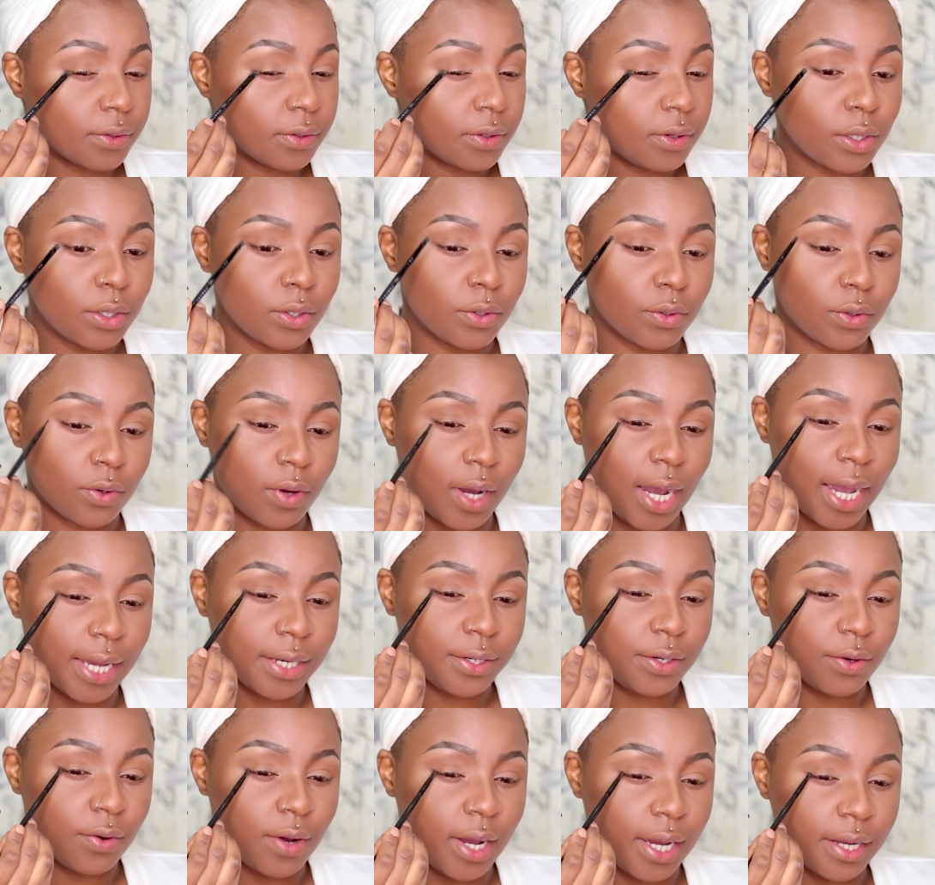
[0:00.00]
You know, I
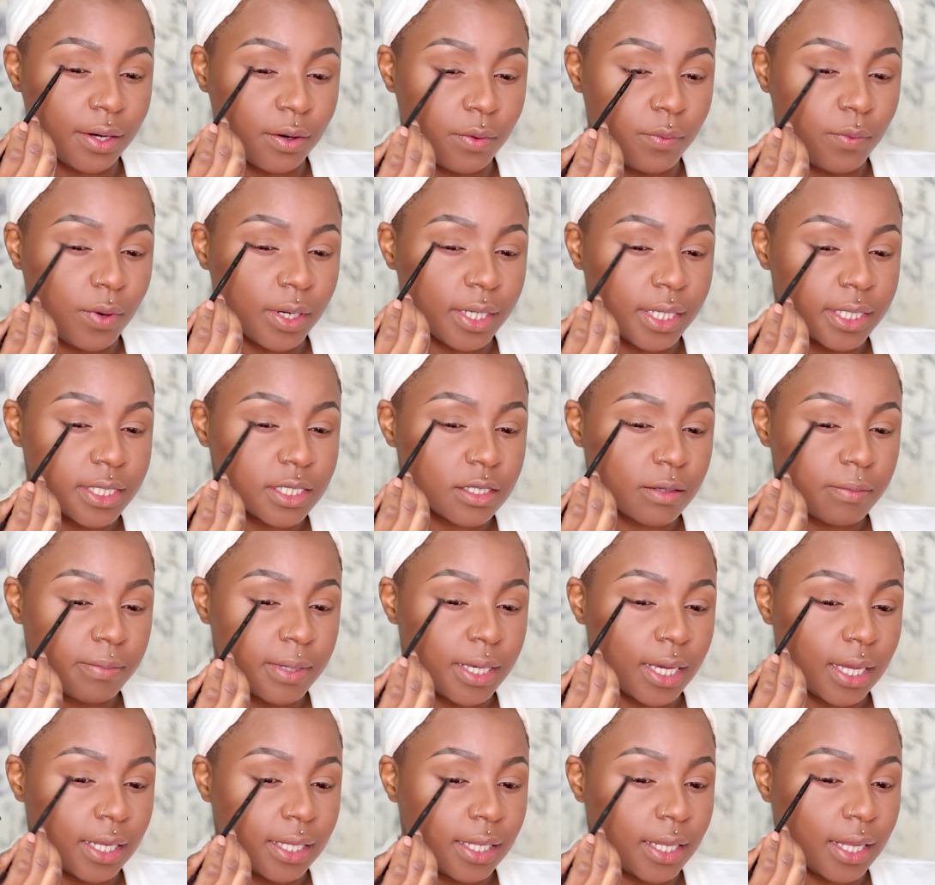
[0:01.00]
don't want it to
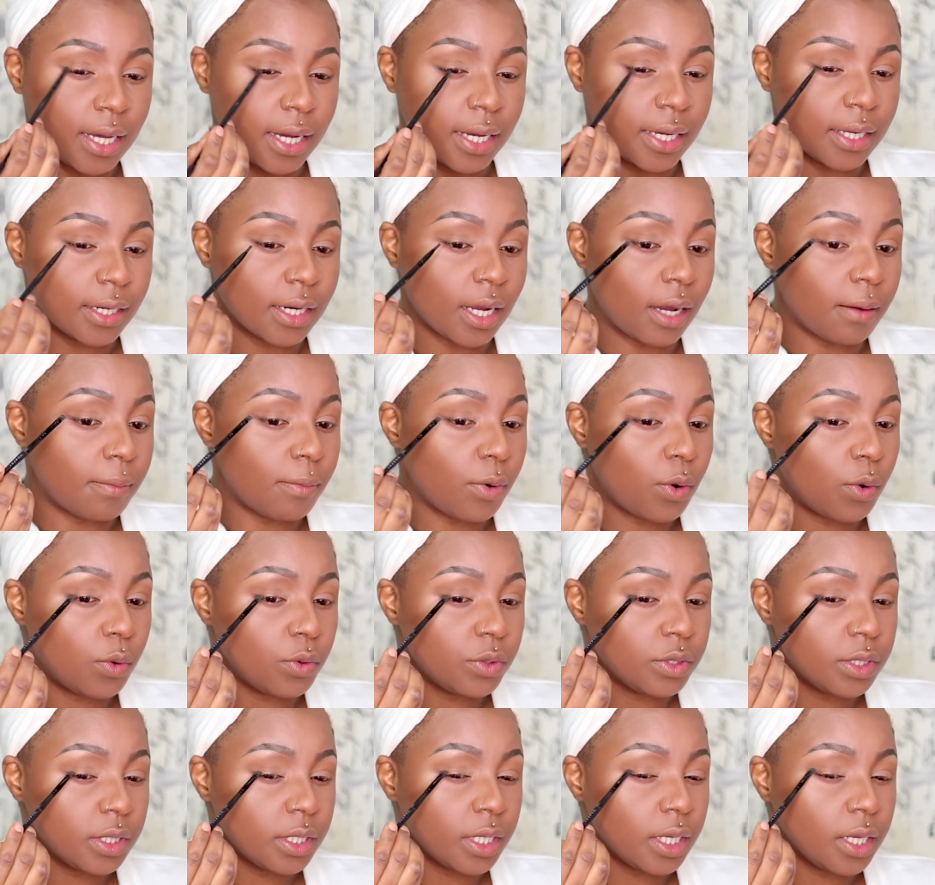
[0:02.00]
be a line. I'm
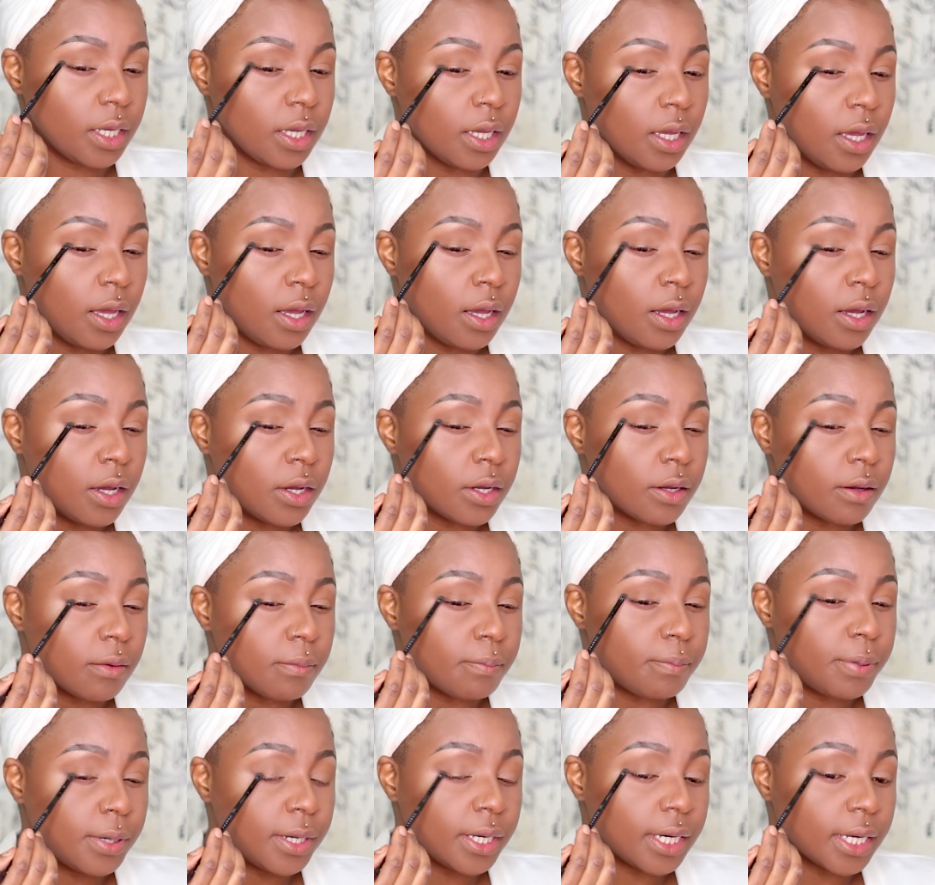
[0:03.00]
only
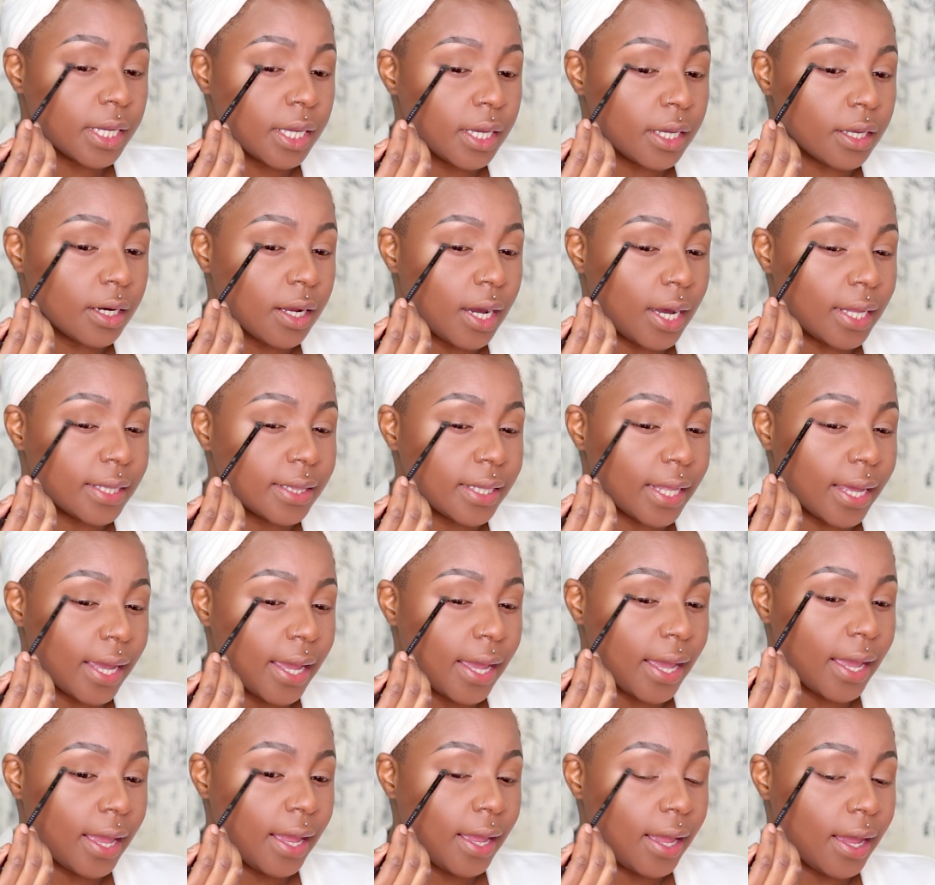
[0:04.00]
putting it at the
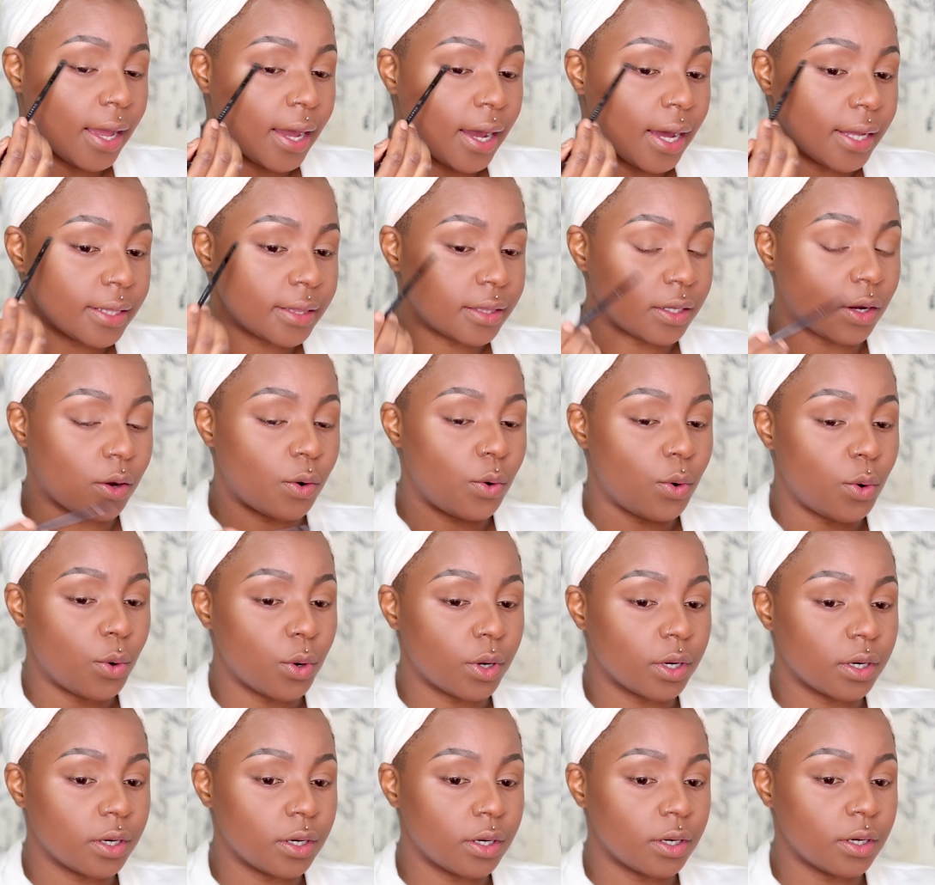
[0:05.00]
outer
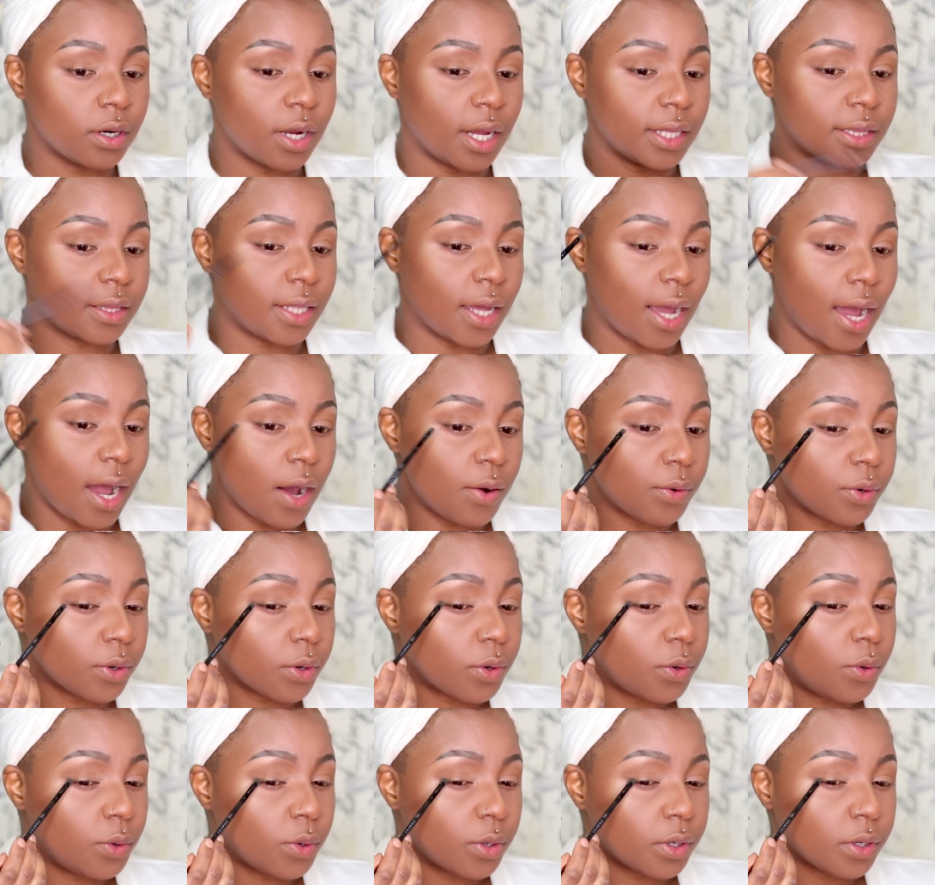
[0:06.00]

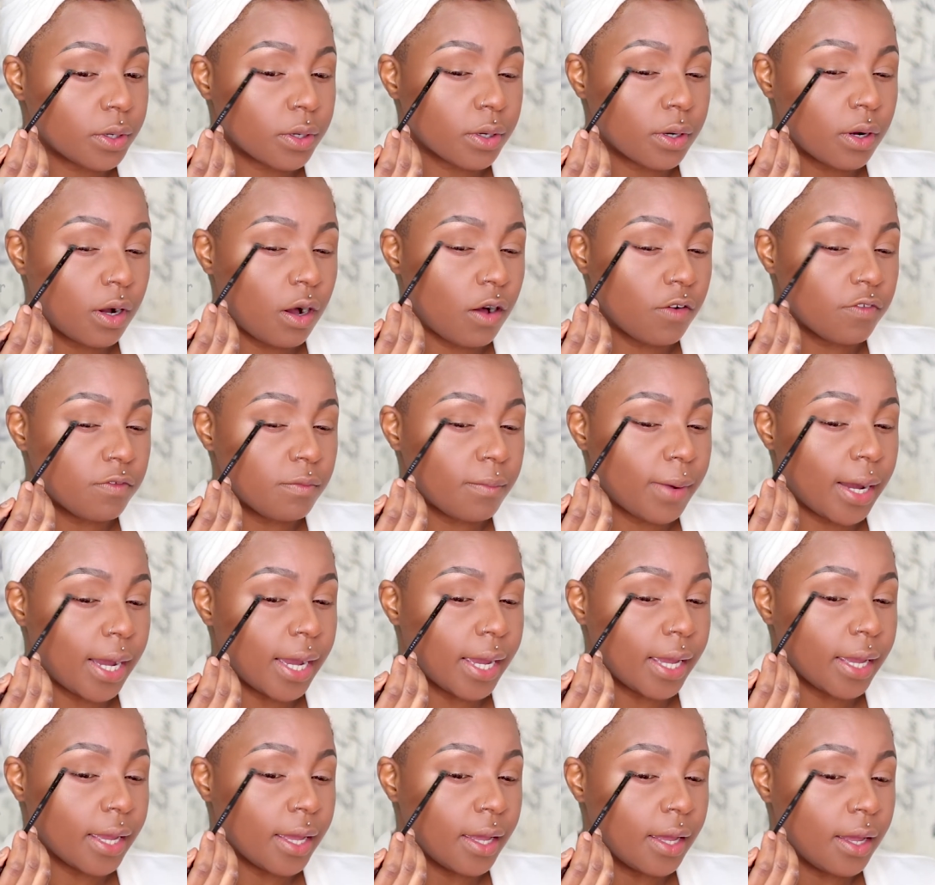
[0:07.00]
corner of
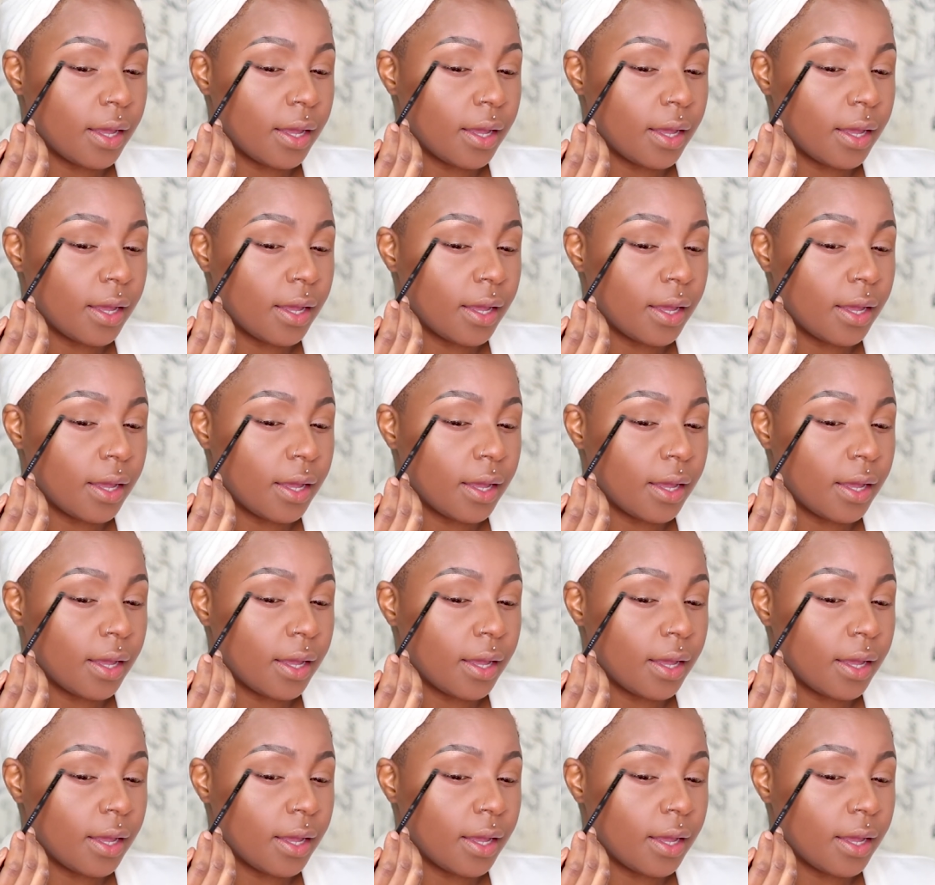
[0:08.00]
my